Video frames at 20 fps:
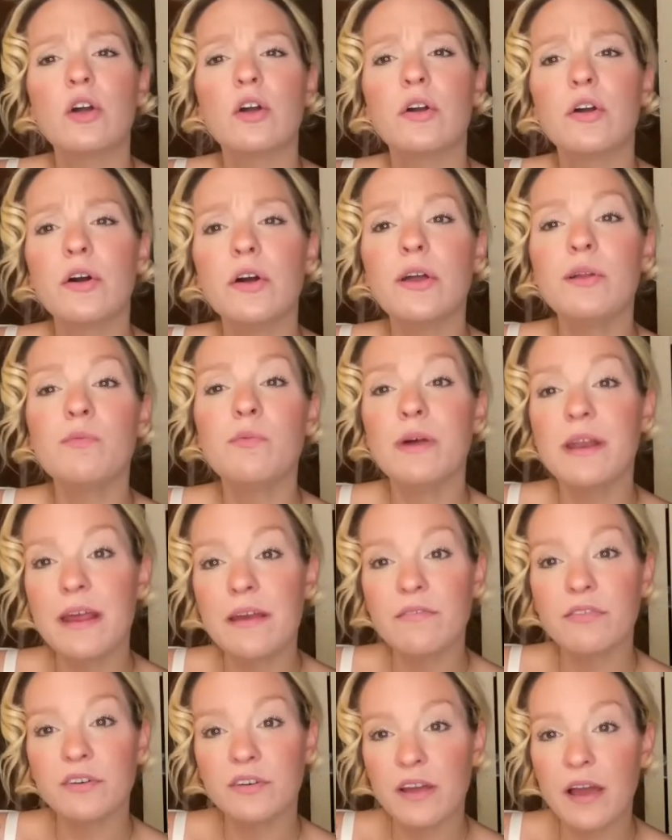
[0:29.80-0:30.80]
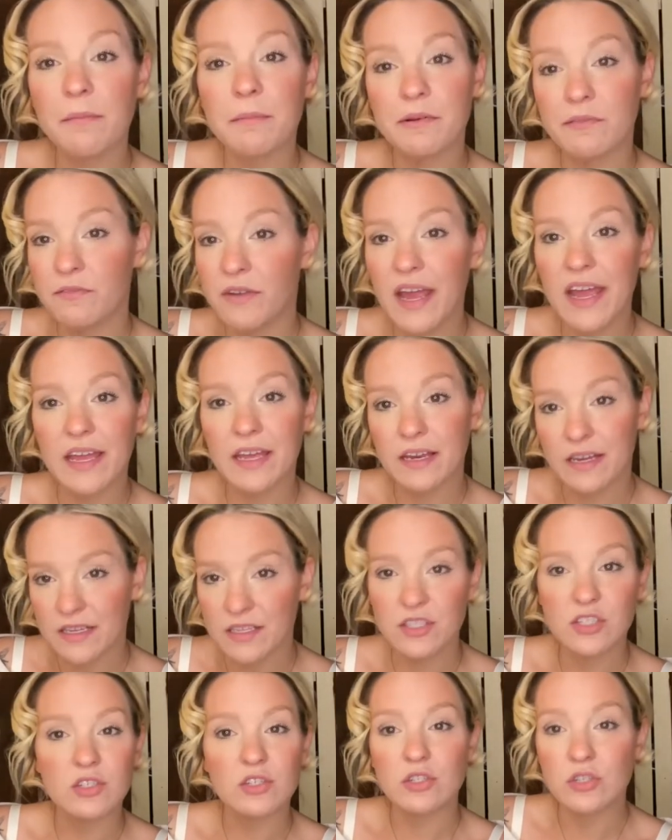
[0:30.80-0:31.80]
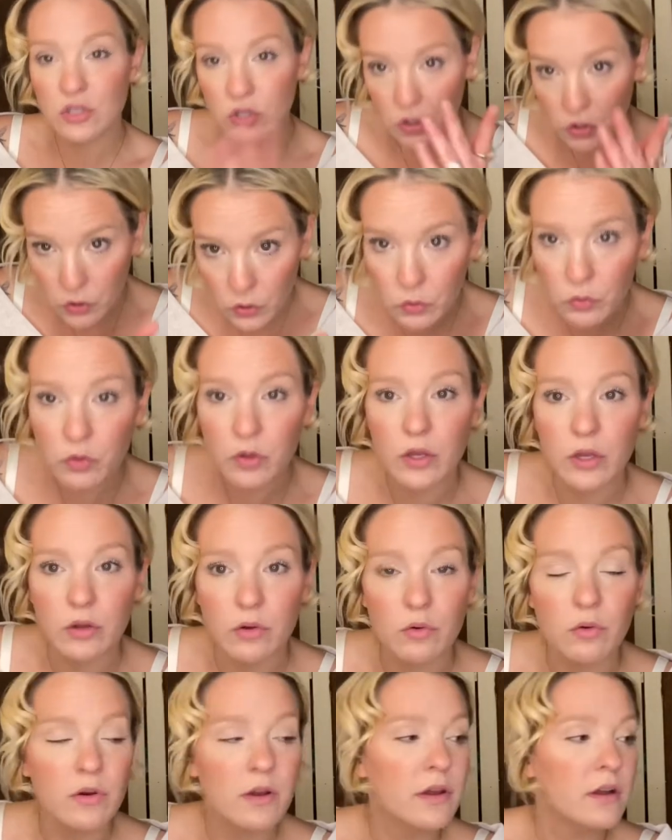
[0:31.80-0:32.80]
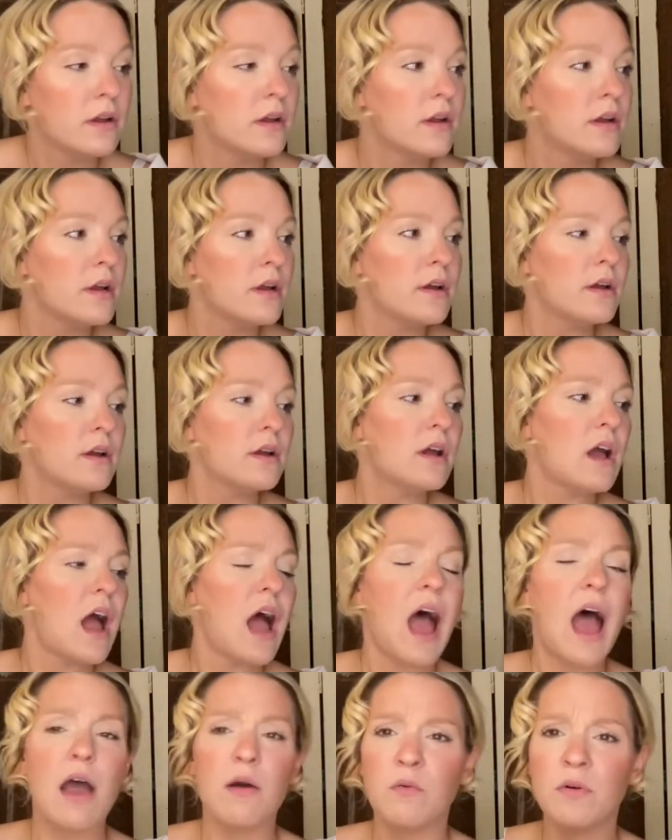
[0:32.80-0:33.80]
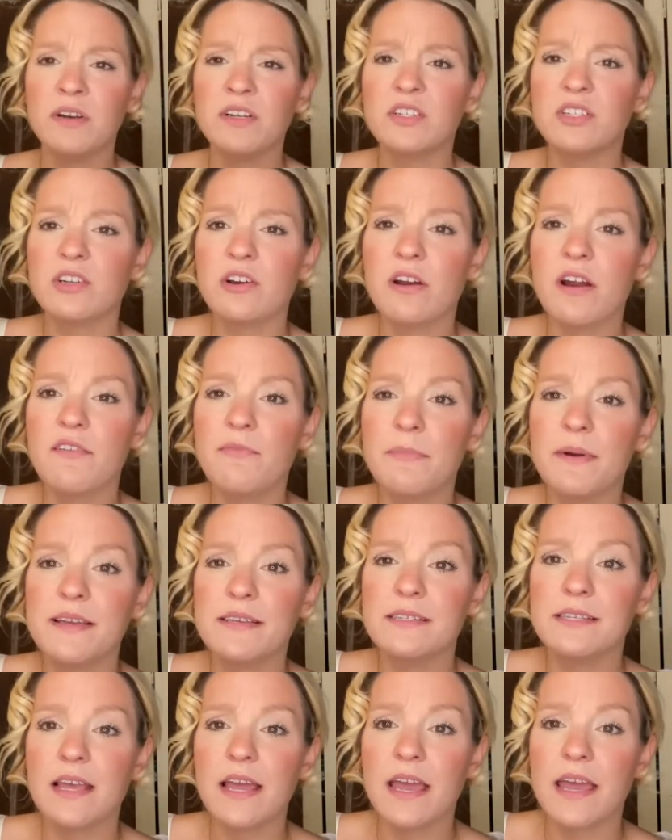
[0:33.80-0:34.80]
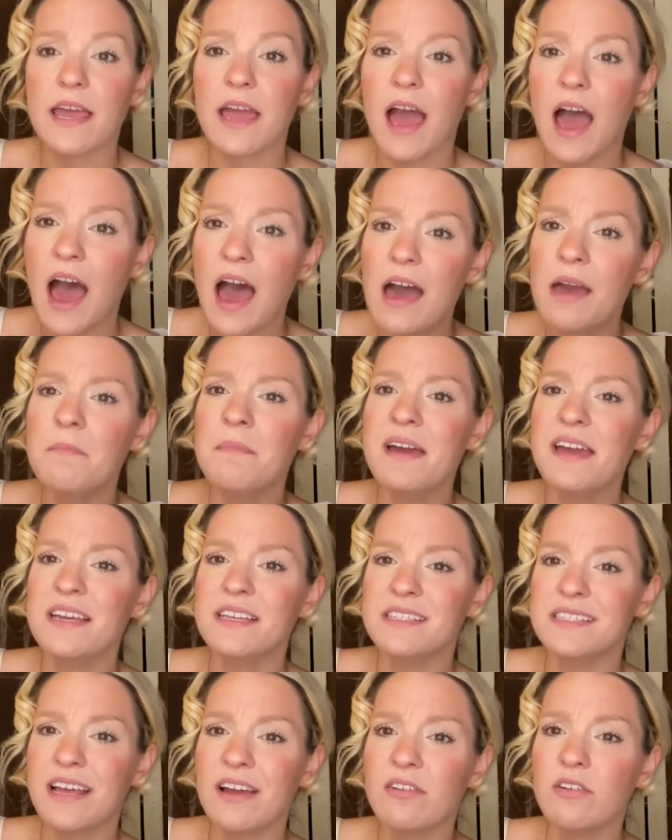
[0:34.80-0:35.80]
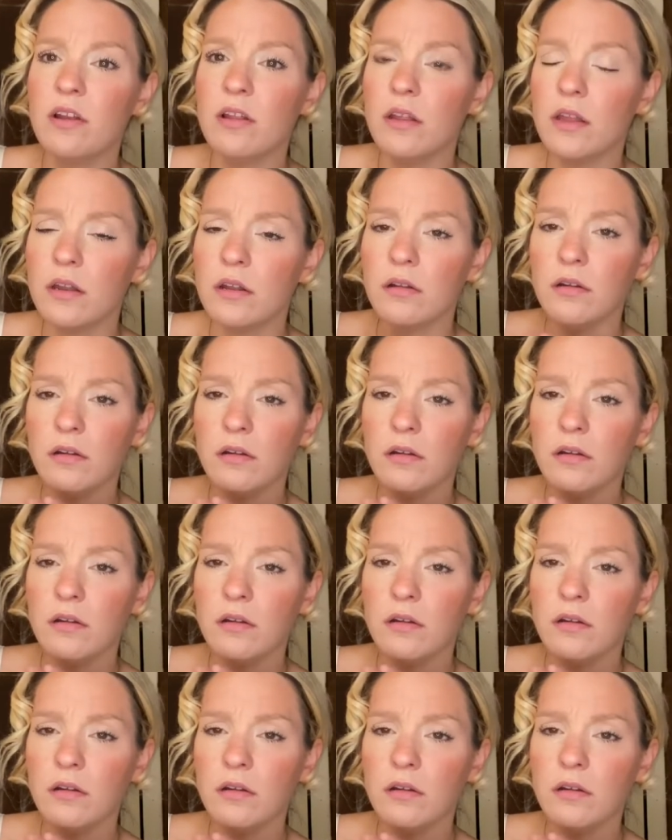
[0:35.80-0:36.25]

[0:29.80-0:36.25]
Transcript: good whatever time of day it is to you. I want to start off by saying I might sound a little